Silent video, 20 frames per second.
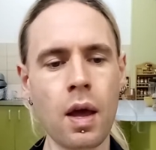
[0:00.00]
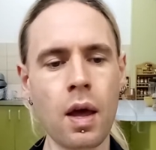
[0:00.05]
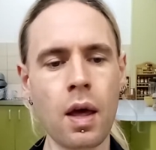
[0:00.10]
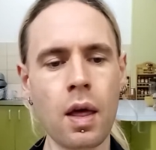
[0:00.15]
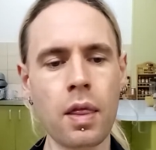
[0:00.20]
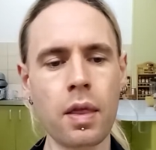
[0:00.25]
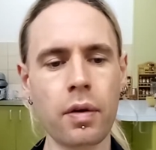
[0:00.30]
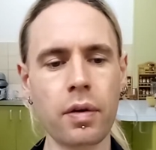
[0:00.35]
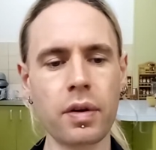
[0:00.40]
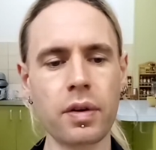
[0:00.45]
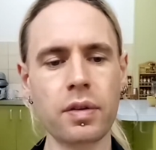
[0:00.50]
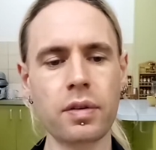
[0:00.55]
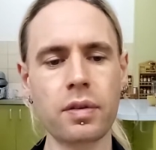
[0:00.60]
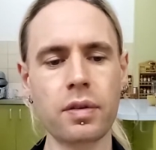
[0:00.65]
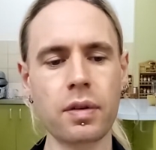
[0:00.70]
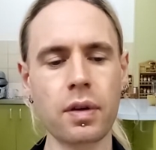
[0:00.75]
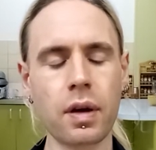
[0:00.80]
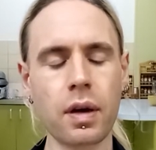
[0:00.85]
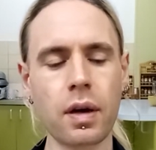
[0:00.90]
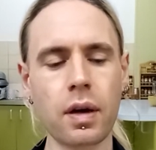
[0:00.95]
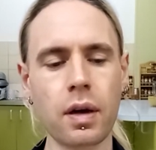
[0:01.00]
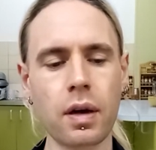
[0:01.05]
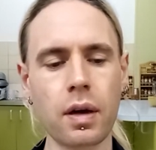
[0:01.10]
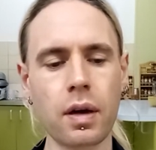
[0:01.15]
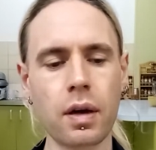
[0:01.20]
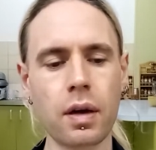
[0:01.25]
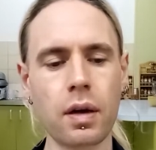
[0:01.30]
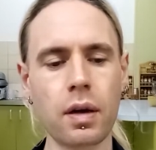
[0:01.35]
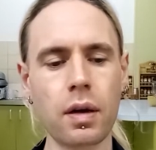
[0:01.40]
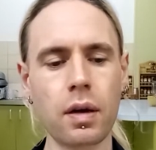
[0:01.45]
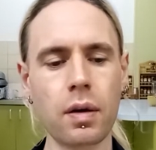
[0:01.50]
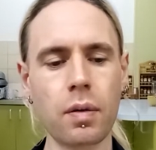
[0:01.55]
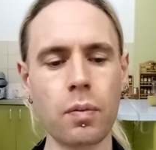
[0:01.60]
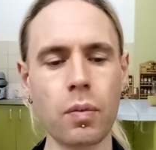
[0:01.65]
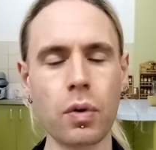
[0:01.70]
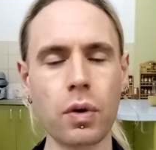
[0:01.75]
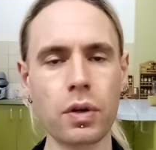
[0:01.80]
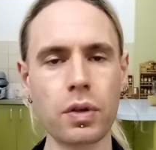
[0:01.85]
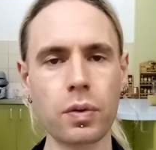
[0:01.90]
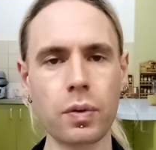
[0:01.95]
there is
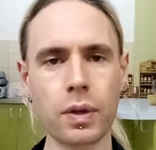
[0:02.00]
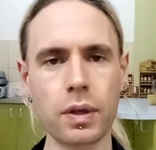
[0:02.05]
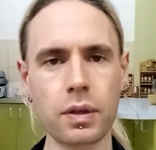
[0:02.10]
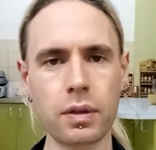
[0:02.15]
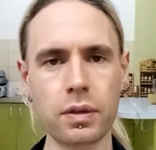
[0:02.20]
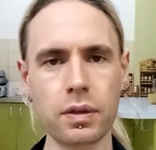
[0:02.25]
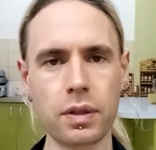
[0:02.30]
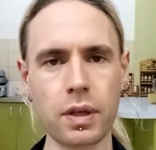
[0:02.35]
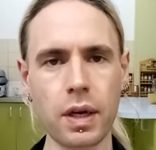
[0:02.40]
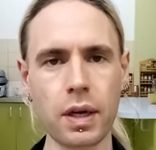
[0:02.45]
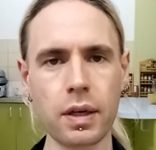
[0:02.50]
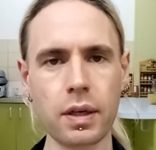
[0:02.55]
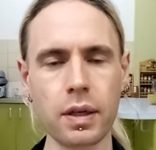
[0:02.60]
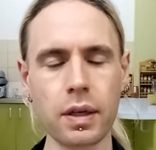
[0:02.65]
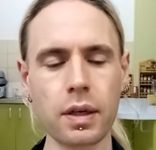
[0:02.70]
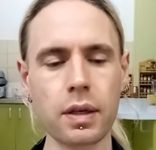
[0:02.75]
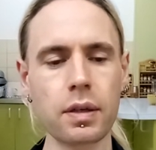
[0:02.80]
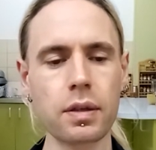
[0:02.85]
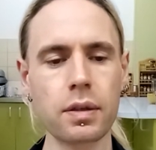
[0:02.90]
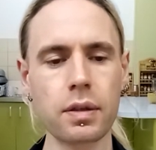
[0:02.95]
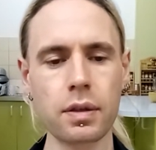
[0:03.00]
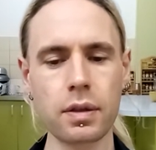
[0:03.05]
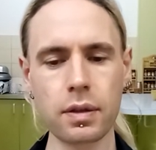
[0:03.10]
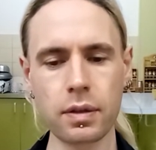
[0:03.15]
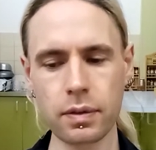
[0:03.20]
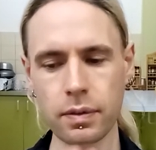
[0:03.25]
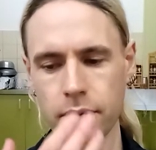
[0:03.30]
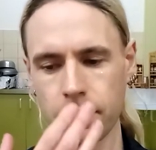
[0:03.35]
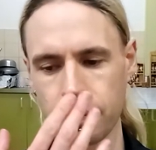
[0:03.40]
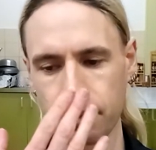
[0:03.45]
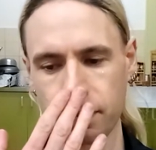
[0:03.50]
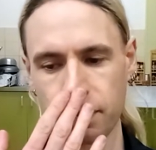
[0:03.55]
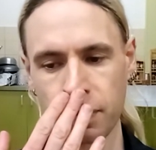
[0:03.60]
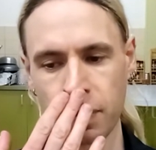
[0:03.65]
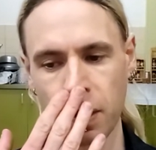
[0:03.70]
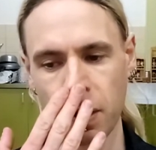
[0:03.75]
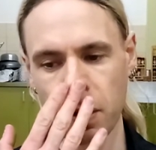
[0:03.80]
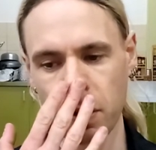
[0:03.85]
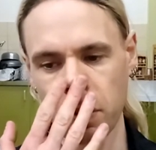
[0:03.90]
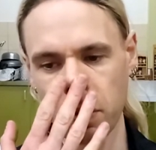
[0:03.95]
more to understanding it.
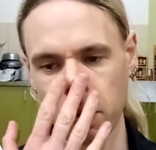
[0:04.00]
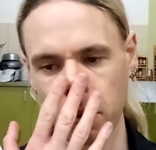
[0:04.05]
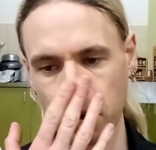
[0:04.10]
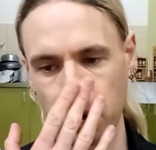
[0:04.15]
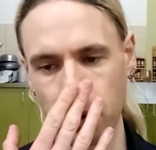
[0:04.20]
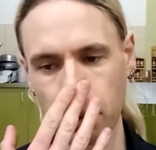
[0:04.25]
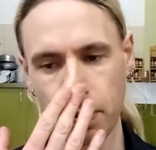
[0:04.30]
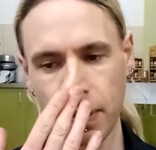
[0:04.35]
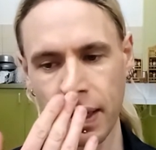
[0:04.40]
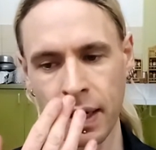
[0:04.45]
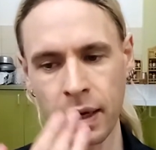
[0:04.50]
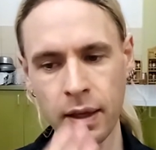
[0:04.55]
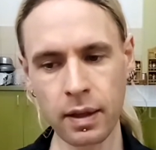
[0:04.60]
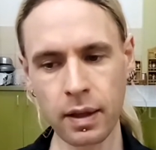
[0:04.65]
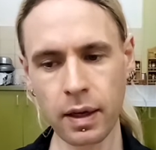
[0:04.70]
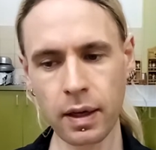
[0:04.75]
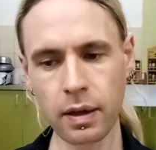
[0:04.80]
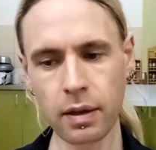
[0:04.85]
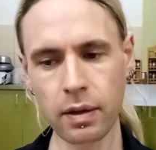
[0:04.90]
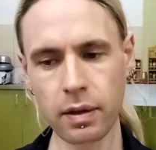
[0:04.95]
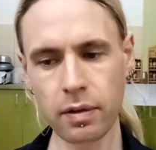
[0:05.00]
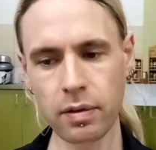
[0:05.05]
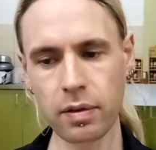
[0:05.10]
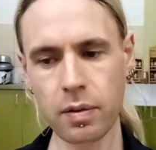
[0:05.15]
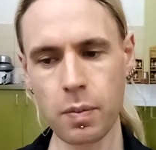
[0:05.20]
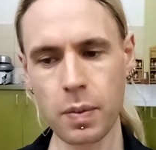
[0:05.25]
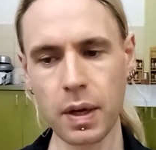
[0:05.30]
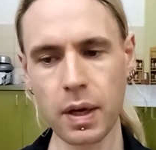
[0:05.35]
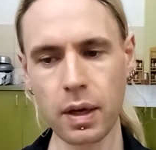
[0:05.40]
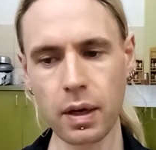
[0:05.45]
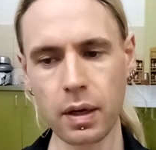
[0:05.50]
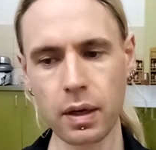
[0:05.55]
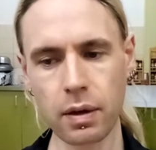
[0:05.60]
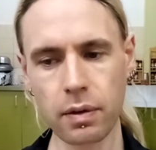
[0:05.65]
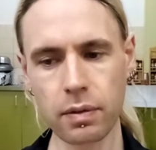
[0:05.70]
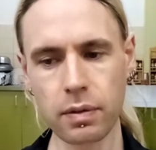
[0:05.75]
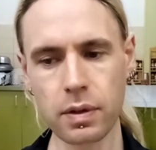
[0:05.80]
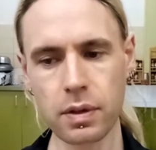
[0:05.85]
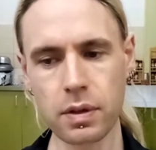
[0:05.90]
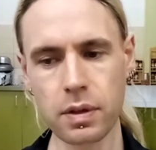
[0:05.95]
So the Planck length is the beginning
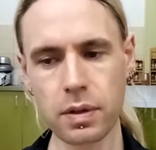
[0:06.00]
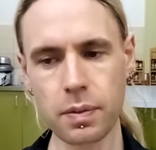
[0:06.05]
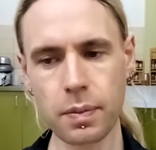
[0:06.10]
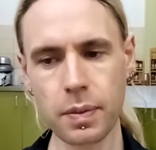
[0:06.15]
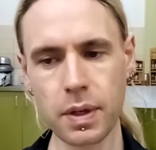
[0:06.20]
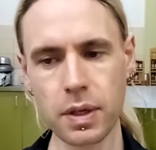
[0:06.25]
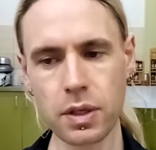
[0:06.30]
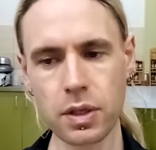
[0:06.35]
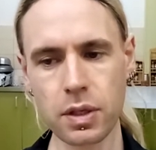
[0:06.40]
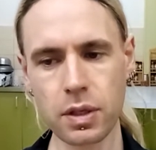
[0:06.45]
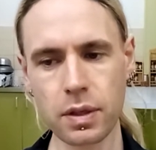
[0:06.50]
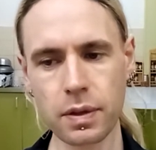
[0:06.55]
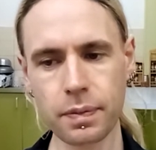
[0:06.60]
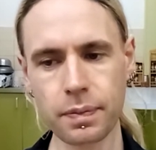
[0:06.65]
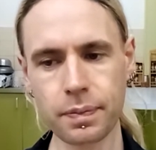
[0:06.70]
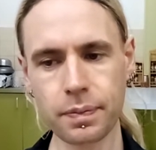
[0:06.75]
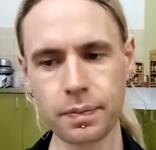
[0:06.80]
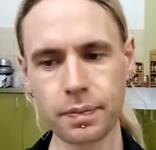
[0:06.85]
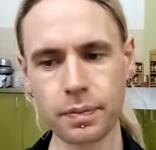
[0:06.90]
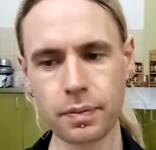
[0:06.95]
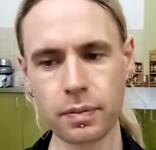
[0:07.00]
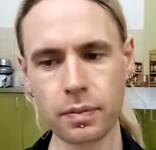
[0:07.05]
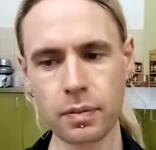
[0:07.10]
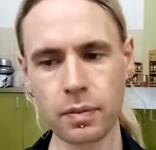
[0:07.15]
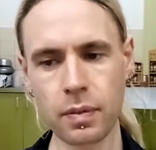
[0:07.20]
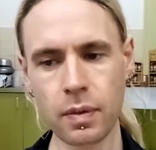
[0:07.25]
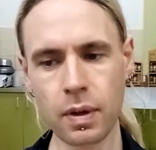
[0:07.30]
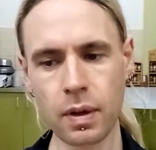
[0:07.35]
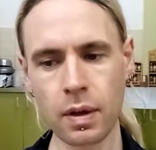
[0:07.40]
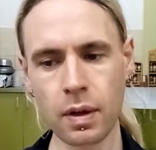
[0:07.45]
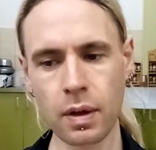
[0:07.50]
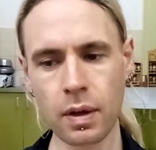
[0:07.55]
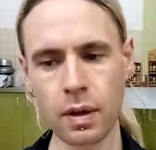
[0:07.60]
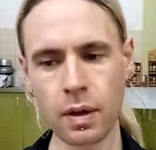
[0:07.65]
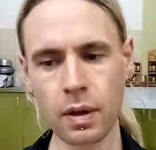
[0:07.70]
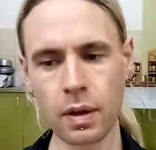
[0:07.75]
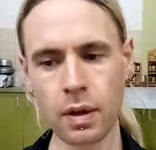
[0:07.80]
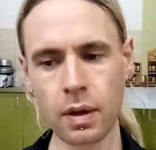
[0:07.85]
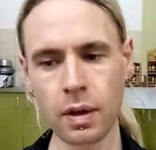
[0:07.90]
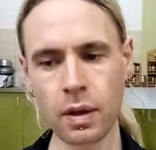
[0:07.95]
of this dimension.
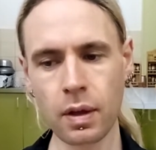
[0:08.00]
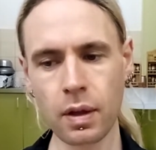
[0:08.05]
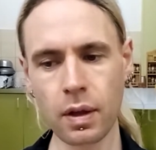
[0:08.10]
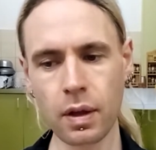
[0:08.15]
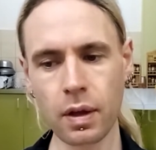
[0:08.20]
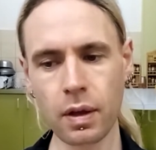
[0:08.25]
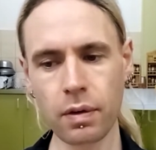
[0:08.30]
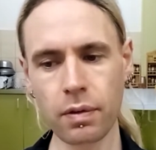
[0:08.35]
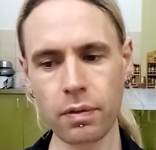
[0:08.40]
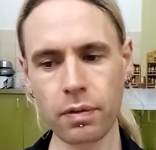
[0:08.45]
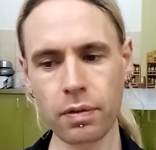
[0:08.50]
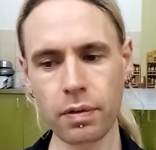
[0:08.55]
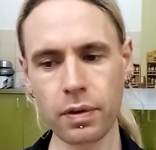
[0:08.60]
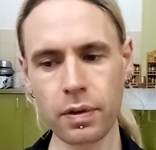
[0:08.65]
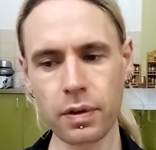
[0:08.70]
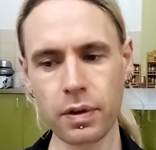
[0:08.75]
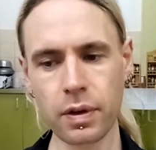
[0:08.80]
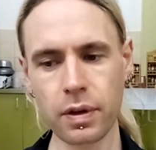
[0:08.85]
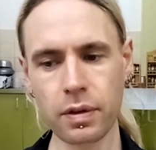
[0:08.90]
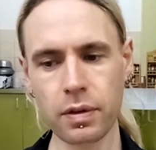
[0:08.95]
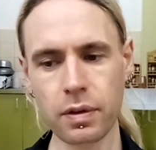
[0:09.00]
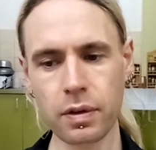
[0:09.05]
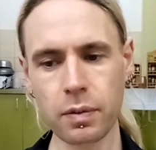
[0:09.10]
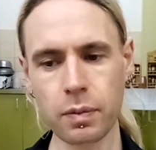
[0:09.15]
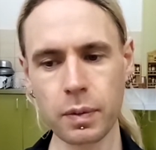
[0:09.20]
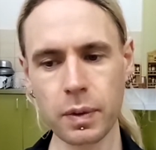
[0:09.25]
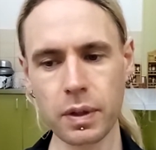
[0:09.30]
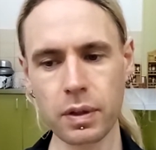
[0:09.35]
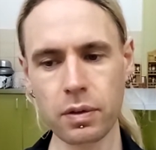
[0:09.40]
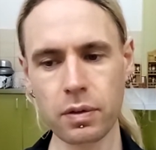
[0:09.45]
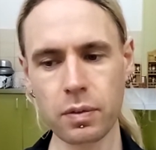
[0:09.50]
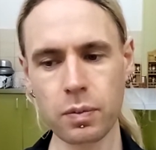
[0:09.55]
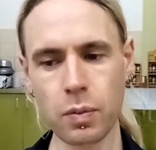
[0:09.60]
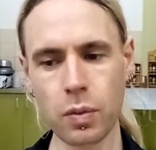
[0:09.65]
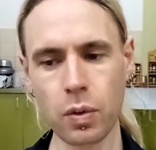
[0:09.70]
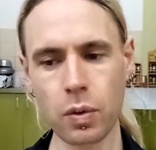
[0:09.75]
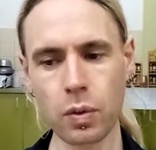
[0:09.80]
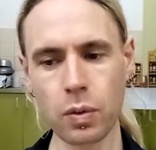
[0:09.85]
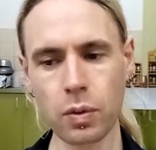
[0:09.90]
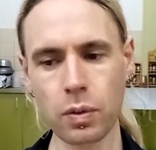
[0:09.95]
The infinitesimally
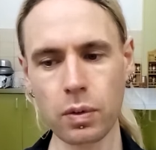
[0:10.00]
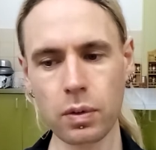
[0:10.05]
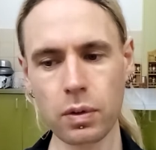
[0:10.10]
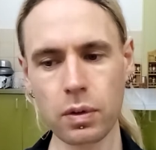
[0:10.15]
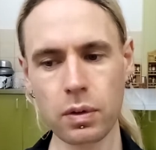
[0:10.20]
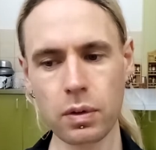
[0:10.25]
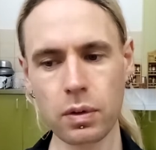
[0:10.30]
small,